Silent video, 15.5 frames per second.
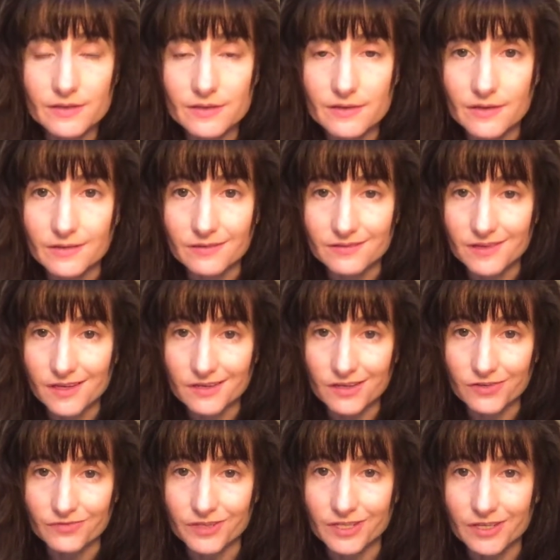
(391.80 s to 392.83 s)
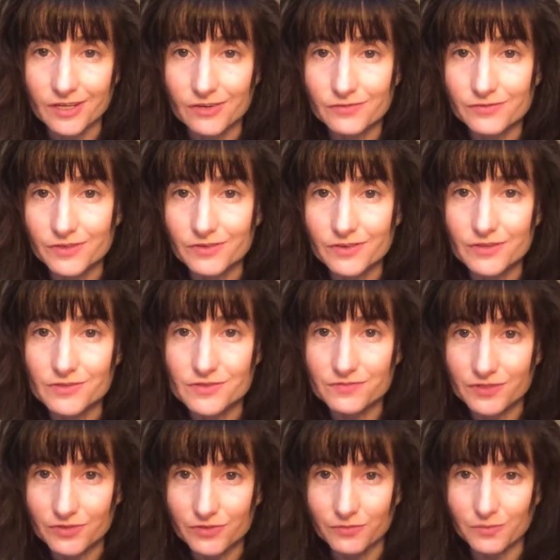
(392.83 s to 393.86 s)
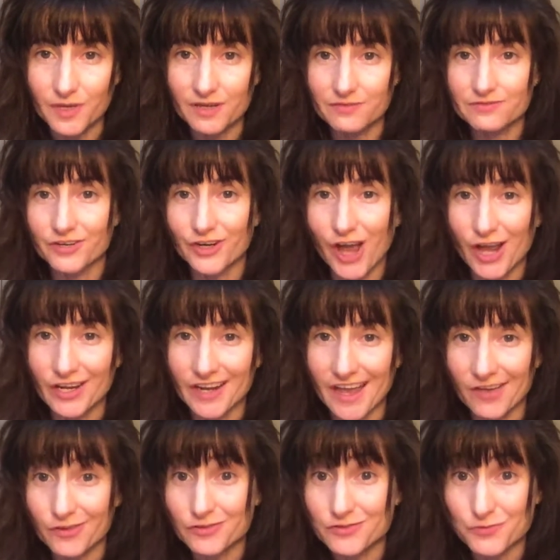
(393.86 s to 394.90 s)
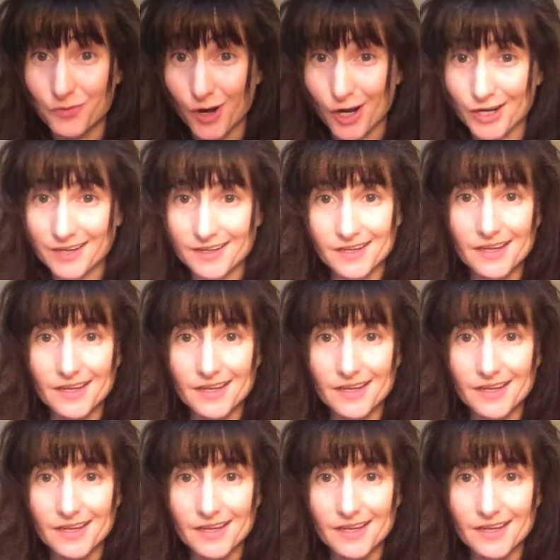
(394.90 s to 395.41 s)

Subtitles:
in another video for those of you who may have forgotten how those work.